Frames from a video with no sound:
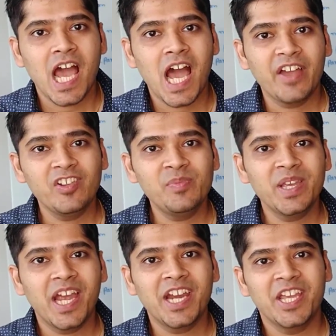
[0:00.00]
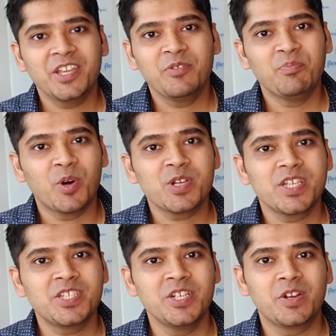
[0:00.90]
I will be adding more
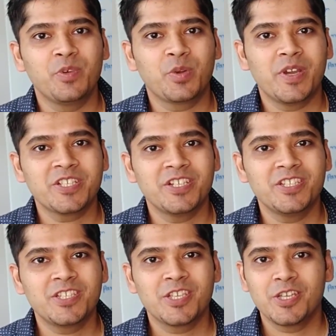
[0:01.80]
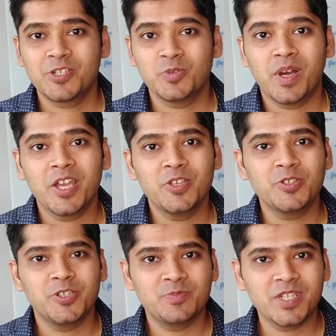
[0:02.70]
such interview questions to my
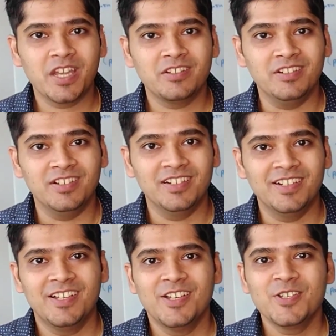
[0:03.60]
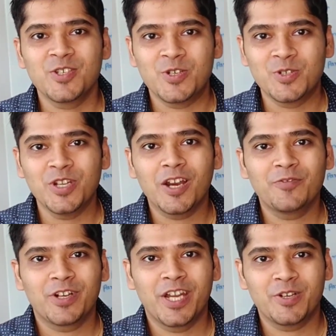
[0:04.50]
YouTube channel, so do not
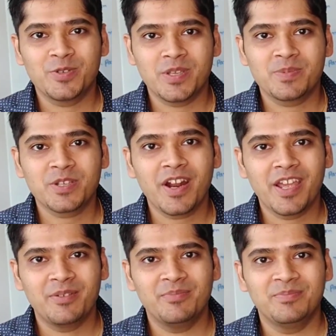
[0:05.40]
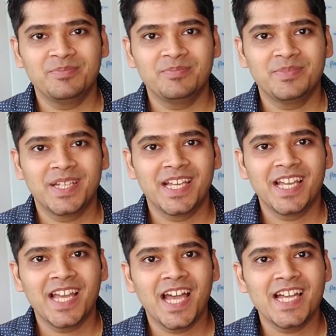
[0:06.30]
forget to subscribe.
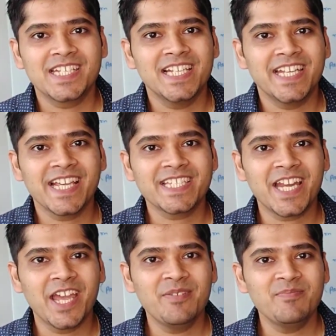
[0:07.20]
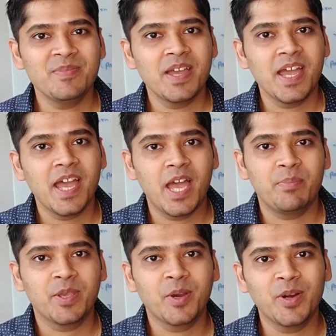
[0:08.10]
Until next time,
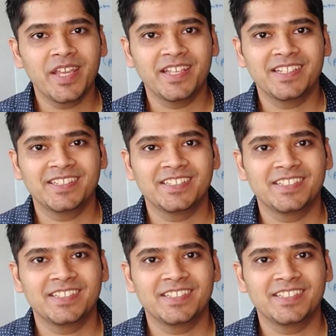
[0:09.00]
happy coding!